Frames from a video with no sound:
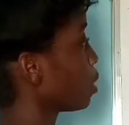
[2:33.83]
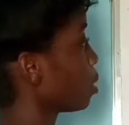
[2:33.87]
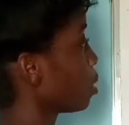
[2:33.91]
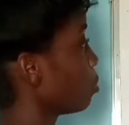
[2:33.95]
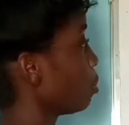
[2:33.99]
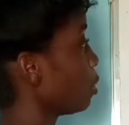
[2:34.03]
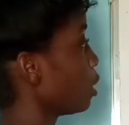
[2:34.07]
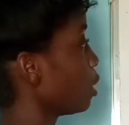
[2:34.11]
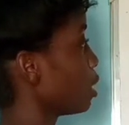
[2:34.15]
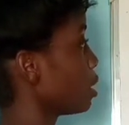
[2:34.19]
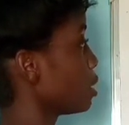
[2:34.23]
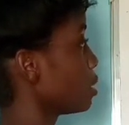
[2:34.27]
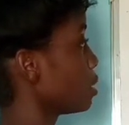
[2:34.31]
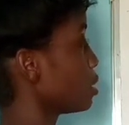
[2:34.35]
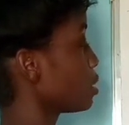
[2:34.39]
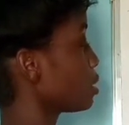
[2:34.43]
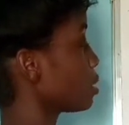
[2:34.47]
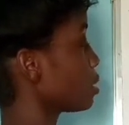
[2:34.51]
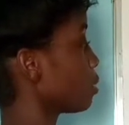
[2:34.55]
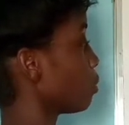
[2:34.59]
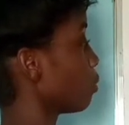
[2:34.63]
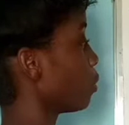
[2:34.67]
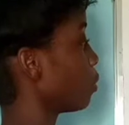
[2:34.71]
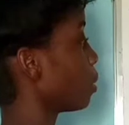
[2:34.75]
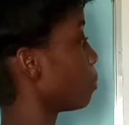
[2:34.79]
plus
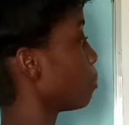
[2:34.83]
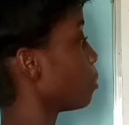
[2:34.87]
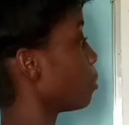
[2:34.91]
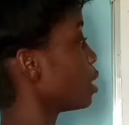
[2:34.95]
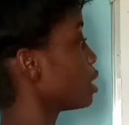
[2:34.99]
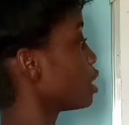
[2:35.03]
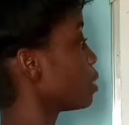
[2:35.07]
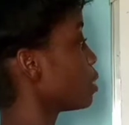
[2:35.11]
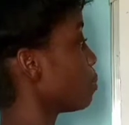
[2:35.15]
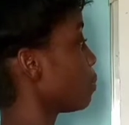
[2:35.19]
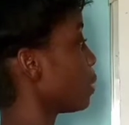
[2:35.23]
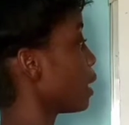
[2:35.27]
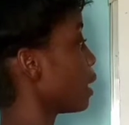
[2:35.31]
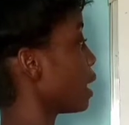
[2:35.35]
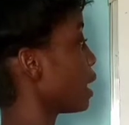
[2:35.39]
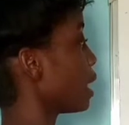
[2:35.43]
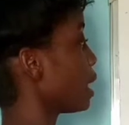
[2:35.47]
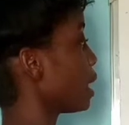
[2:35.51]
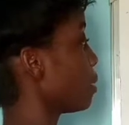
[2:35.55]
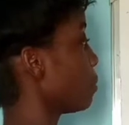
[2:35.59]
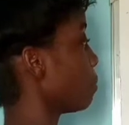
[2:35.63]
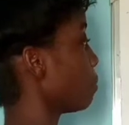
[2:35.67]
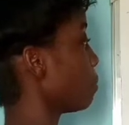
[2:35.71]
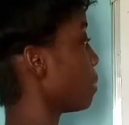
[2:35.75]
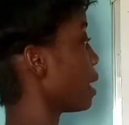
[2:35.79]
we're
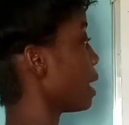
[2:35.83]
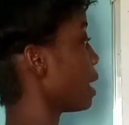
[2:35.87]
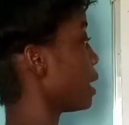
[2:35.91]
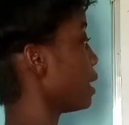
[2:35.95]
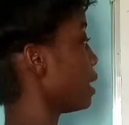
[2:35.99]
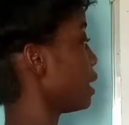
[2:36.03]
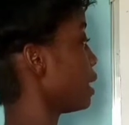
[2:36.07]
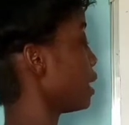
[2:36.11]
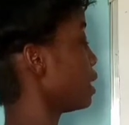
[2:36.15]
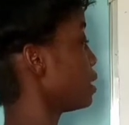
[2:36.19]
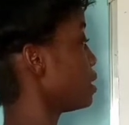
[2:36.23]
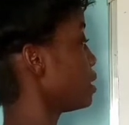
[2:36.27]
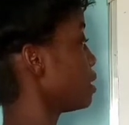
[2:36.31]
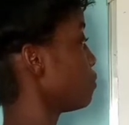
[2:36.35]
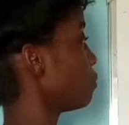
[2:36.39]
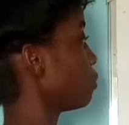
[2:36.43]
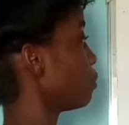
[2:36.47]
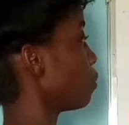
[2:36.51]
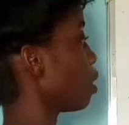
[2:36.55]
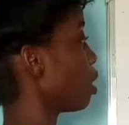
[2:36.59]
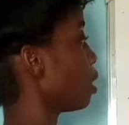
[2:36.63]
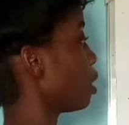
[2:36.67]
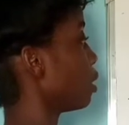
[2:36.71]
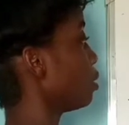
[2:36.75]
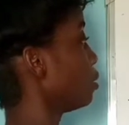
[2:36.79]
multiplying by negative
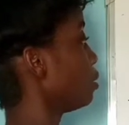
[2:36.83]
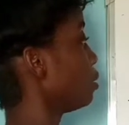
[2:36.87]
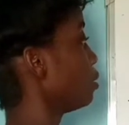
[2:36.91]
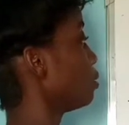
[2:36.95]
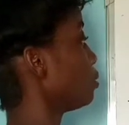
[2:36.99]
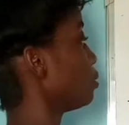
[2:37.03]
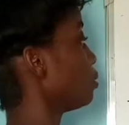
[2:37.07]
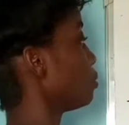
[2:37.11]
1.